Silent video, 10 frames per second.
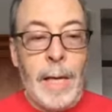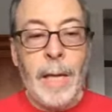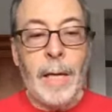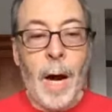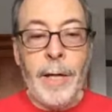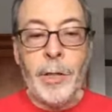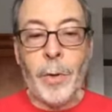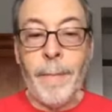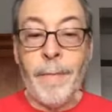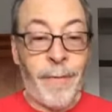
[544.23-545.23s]
Eating ice
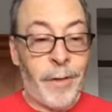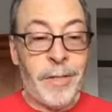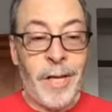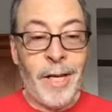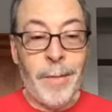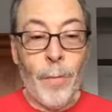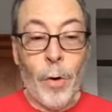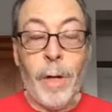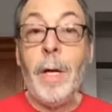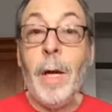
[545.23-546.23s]
cream first thing in the
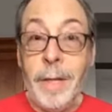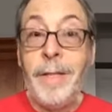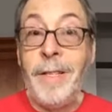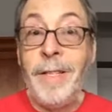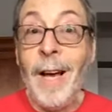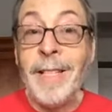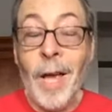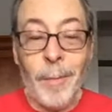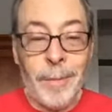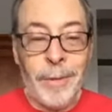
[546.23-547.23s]
morning does
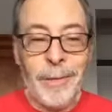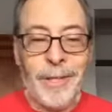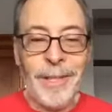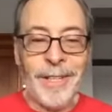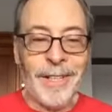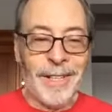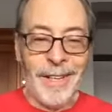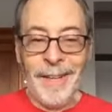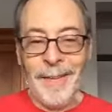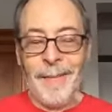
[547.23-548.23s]
help you
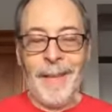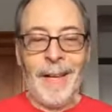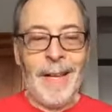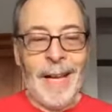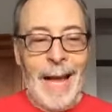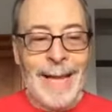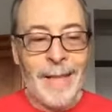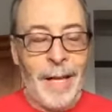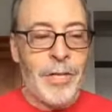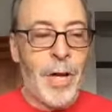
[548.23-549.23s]
learn. At
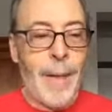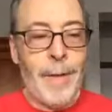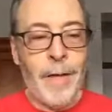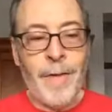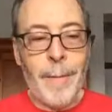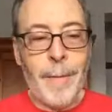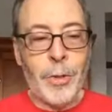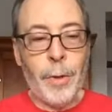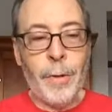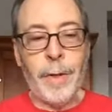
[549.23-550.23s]
lunchtime in the
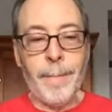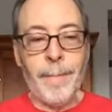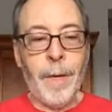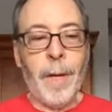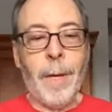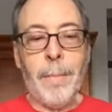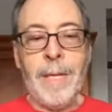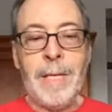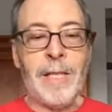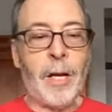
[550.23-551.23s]
vomitorium,
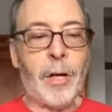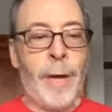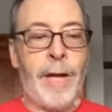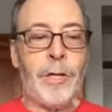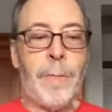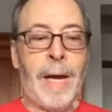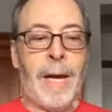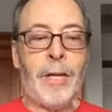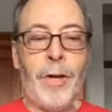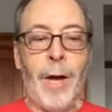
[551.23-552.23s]
Ms. LaGrange
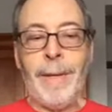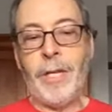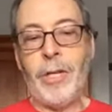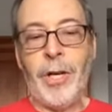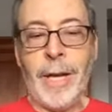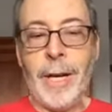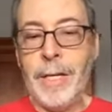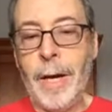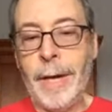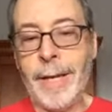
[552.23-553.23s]
made yummy
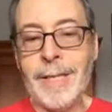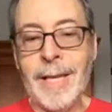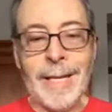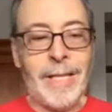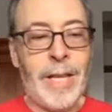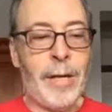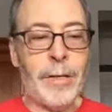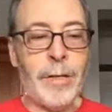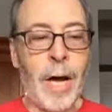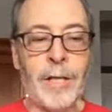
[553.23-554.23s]
chicken nuggets and
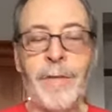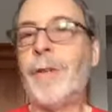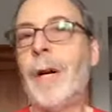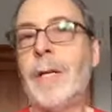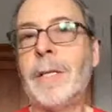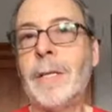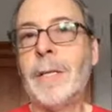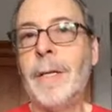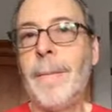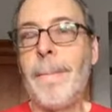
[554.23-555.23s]
tater tots for us.
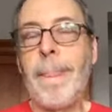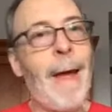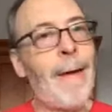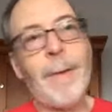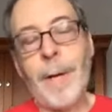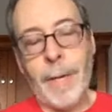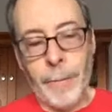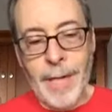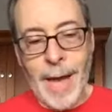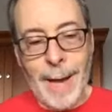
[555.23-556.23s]
Everybody
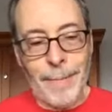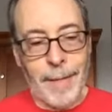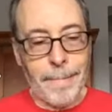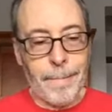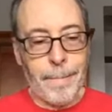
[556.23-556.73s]
was happy.